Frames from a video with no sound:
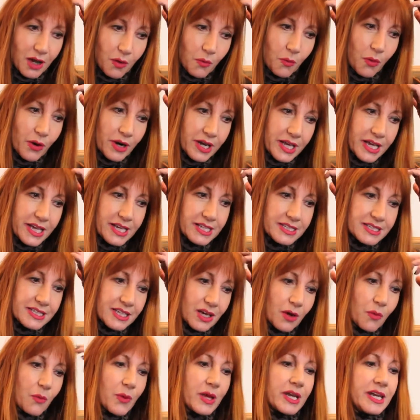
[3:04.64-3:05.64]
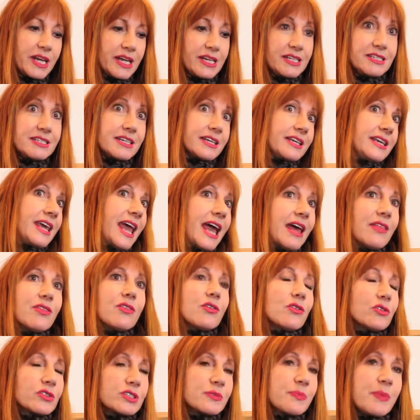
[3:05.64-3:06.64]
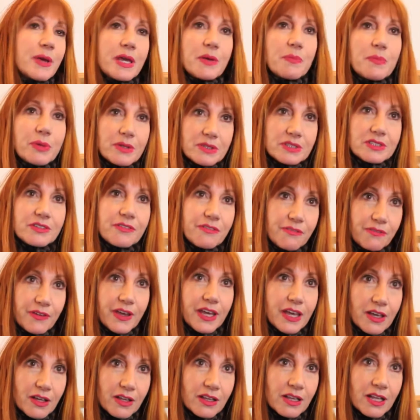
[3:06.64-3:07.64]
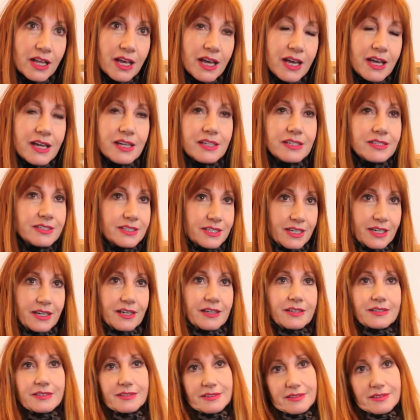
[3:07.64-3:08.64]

what it is that we need to get those people to feel to